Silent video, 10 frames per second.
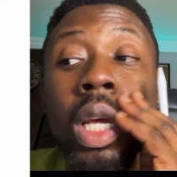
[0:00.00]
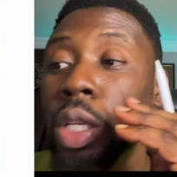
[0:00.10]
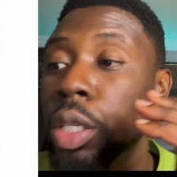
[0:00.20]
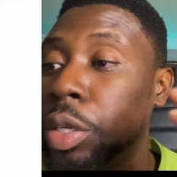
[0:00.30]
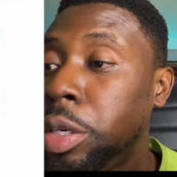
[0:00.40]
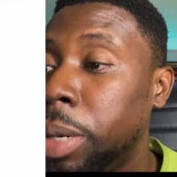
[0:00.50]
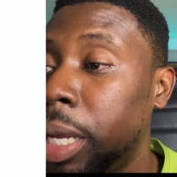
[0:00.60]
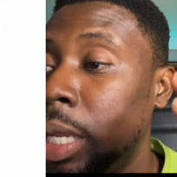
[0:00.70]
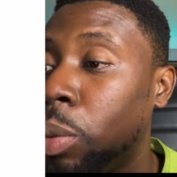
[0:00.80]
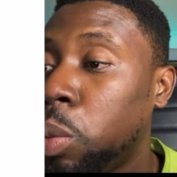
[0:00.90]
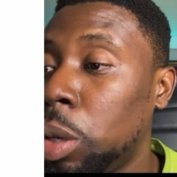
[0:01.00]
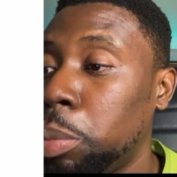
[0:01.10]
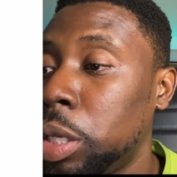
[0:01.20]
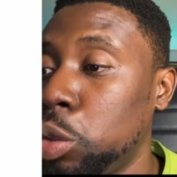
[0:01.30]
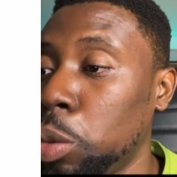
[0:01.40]
the remaining
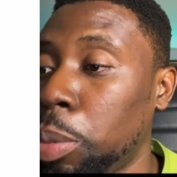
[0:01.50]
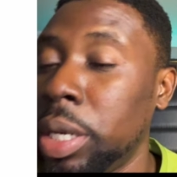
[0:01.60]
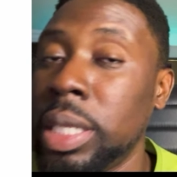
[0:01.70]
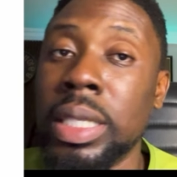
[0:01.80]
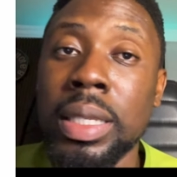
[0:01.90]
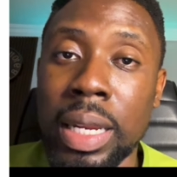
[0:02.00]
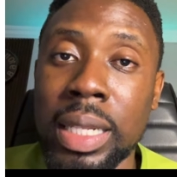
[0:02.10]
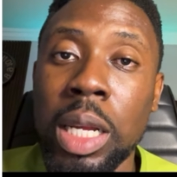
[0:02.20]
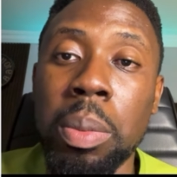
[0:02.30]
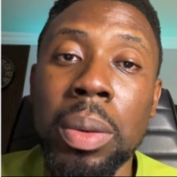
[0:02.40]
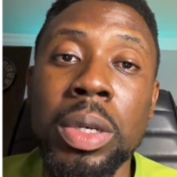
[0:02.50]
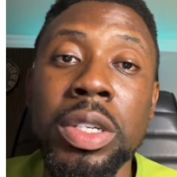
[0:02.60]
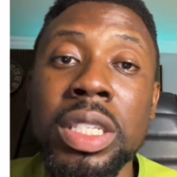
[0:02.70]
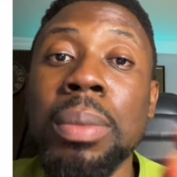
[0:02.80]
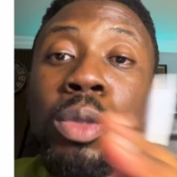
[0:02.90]
1.2 points later on. But the
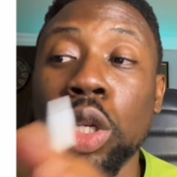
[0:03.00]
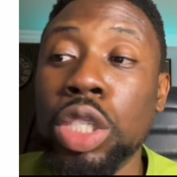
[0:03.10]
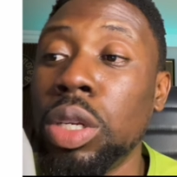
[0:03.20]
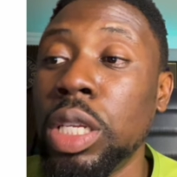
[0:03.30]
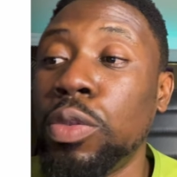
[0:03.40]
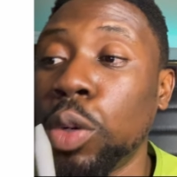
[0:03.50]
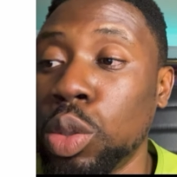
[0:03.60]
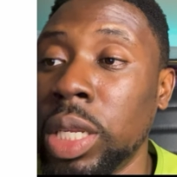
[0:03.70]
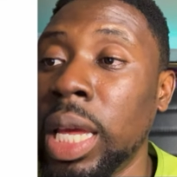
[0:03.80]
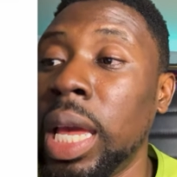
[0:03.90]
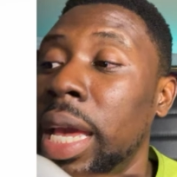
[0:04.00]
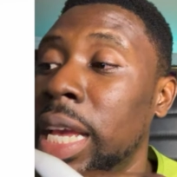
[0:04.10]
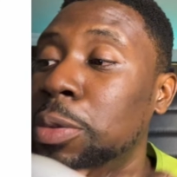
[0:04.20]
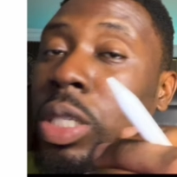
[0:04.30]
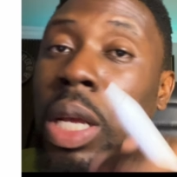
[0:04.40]
reason I'm touching on it for today is
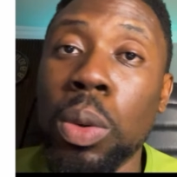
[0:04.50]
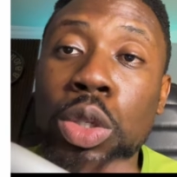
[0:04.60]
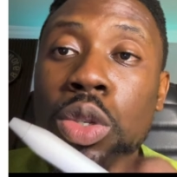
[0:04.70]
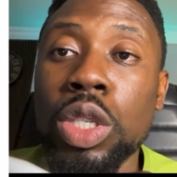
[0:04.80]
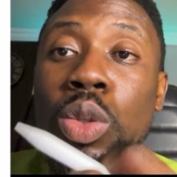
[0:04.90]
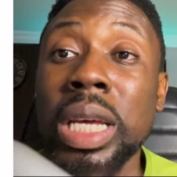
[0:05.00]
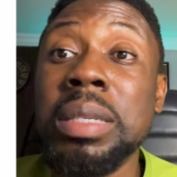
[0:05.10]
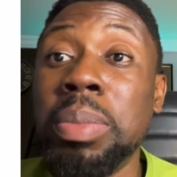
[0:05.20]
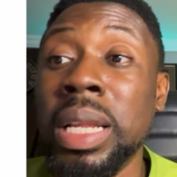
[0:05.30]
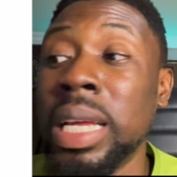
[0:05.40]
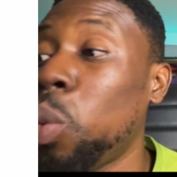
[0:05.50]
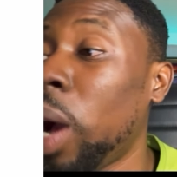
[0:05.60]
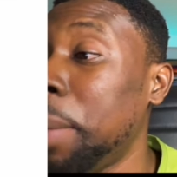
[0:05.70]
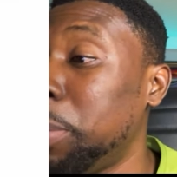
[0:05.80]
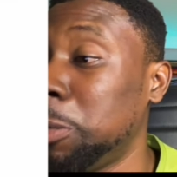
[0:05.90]
because I want to use it to explain why
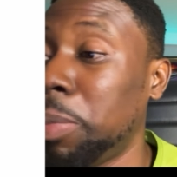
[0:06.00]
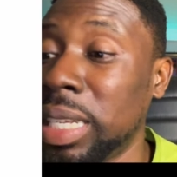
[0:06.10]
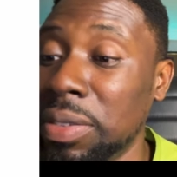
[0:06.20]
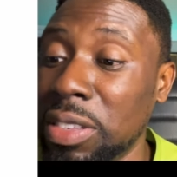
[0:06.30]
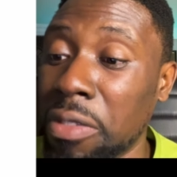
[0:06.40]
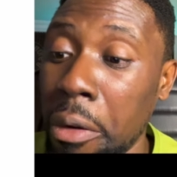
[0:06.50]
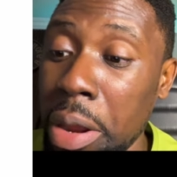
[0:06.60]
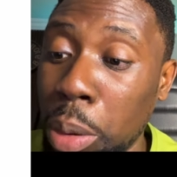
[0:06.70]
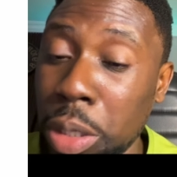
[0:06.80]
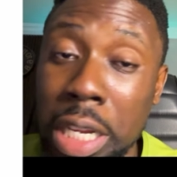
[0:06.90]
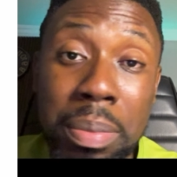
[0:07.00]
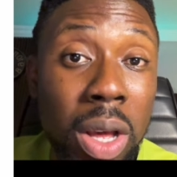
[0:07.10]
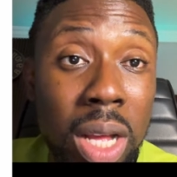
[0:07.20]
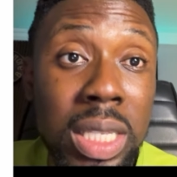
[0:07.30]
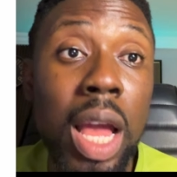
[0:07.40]
perspective is very important.
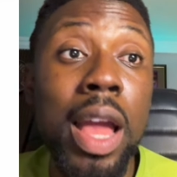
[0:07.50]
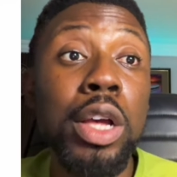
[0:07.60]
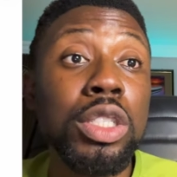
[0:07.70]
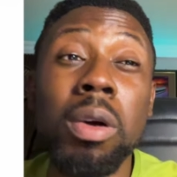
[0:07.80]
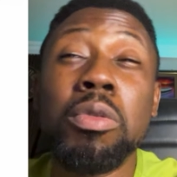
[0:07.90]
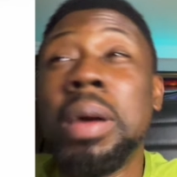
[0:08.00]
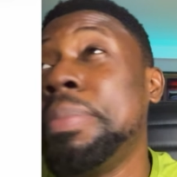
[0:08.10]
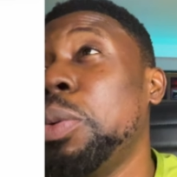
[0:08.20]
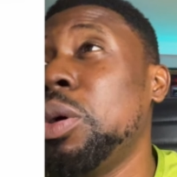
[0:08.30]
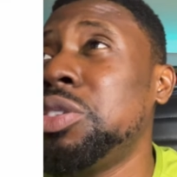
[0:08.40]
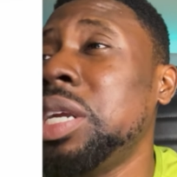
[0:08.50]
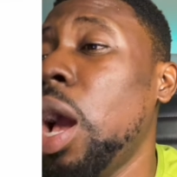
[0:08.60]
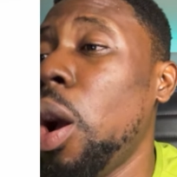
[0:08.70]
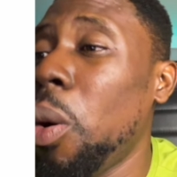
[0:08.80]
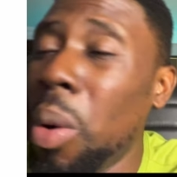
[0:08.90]
Because some of you might be wondering,
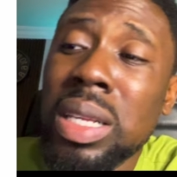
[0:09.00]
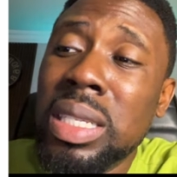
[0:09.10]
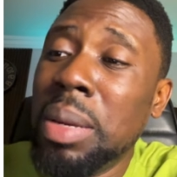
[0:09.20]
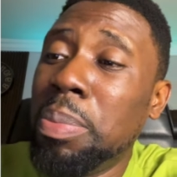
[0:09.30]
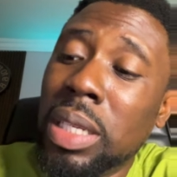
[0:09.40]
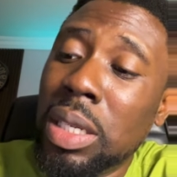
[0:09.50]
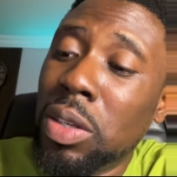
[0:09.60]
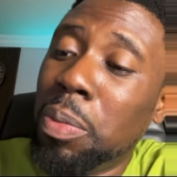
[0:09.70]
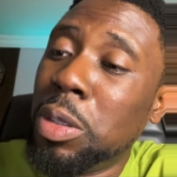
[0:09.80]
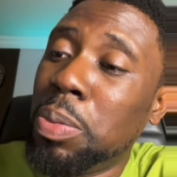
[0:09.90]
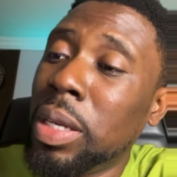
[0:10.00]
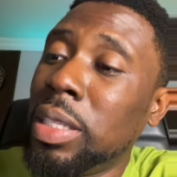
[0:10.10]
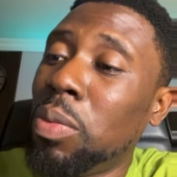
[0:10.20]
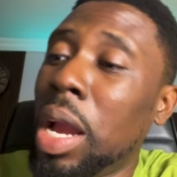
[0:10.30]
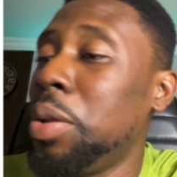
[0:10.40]
what's the importance of perspective?
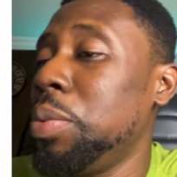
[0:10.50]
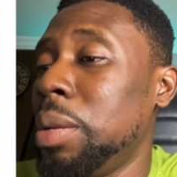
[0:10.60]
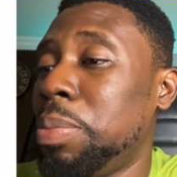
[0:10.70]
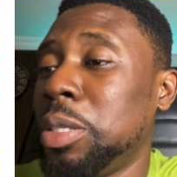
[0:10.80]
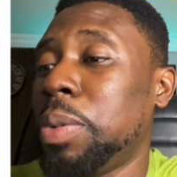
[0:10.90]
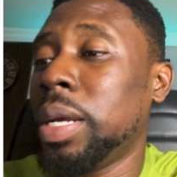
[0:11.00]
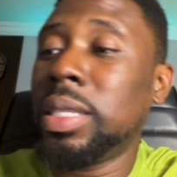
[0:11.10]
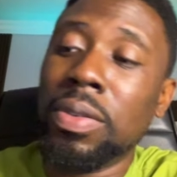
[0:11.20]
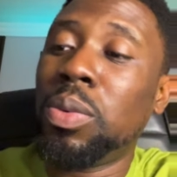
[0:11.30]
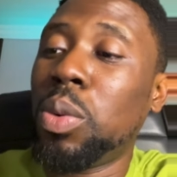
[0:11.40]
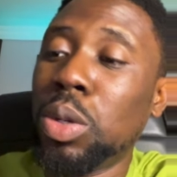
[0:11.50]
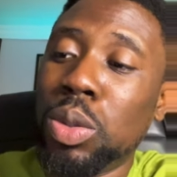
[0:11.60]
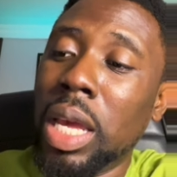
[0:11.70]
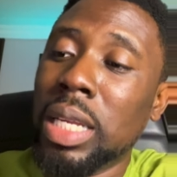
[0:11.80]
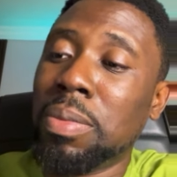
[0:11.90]
Why do we need perspective? Who
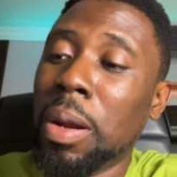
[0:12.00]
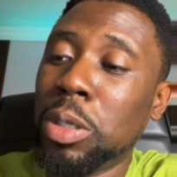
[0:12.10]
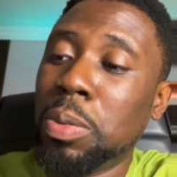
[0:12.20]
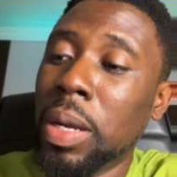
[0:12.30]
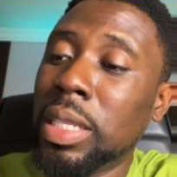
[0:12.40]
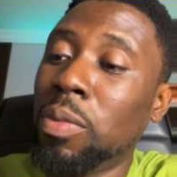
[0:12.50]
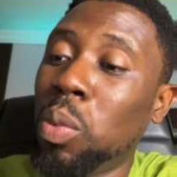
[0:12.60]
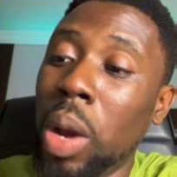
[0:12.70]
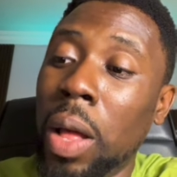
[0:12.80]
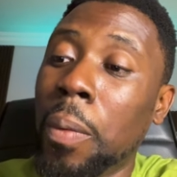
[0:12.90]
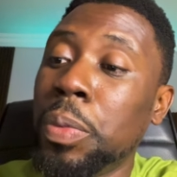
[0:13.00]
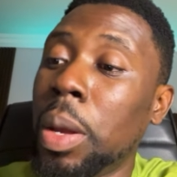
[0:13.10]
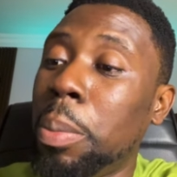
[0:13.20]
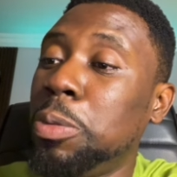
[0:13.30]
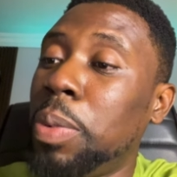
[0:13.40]
cares about perspective? Well,
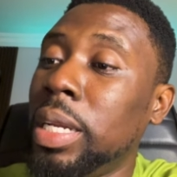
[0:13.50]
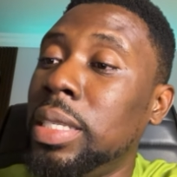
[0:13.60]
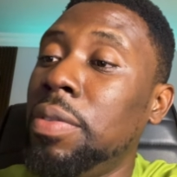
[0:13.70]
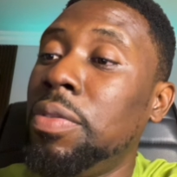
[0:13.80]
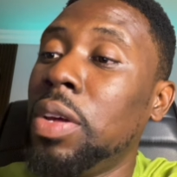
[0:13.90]
perspective